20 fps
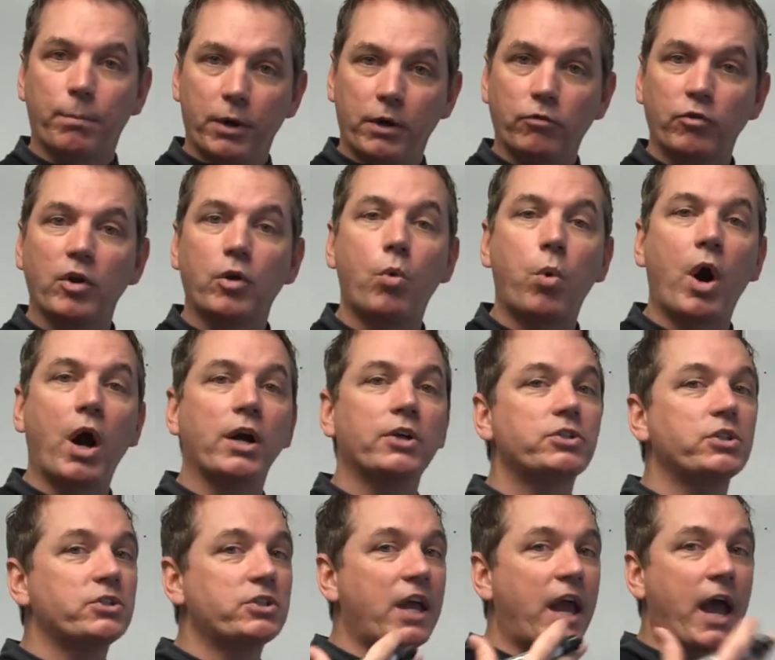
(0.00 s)
but it
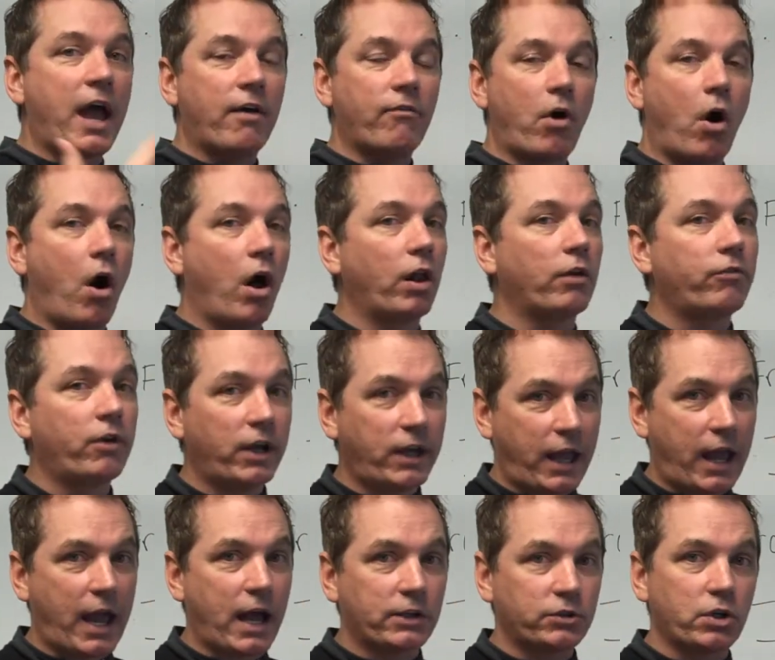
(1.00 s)
requires us to have all of our
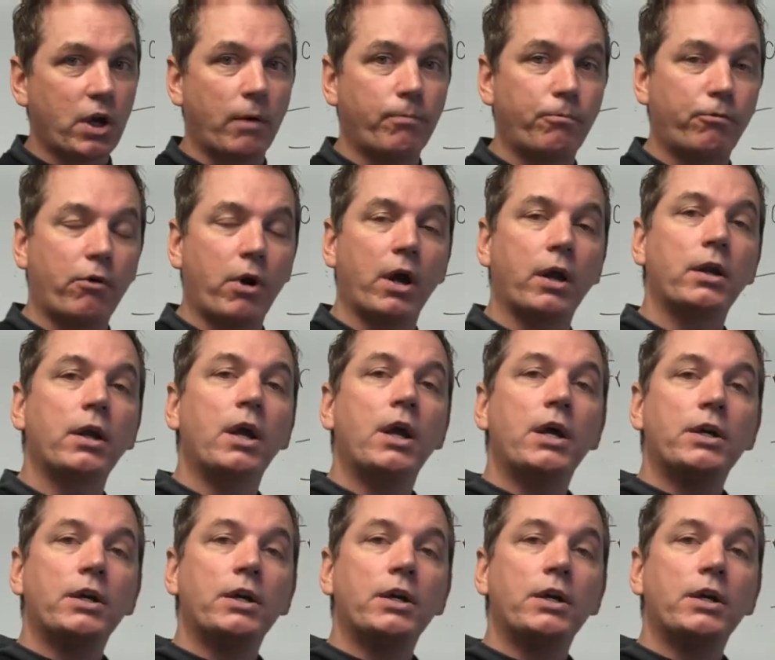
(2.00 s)
cash up front